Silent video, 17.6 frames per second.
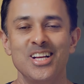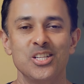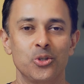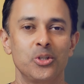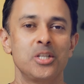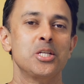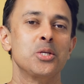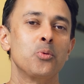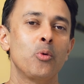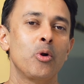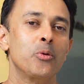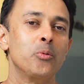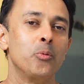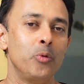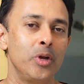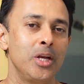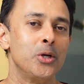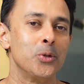So this is what
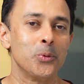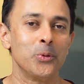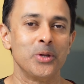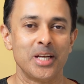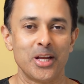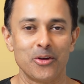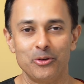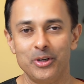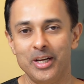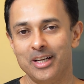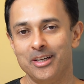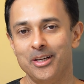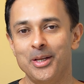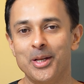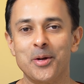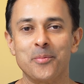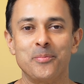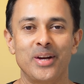we do in everyday
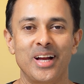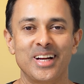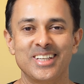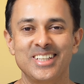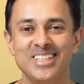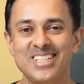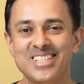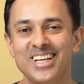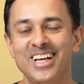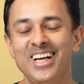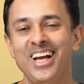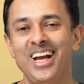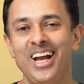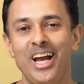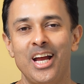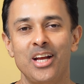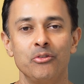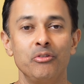clinical practice,
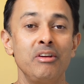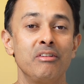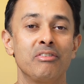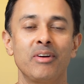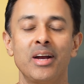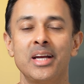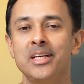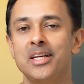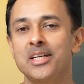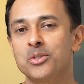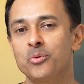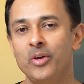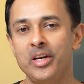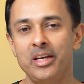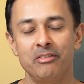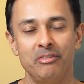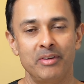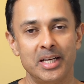and we find it's
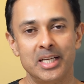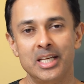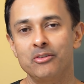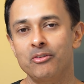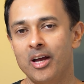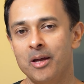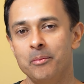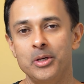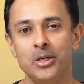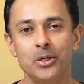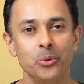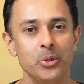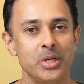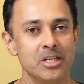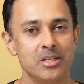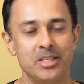very effective. I've been doing the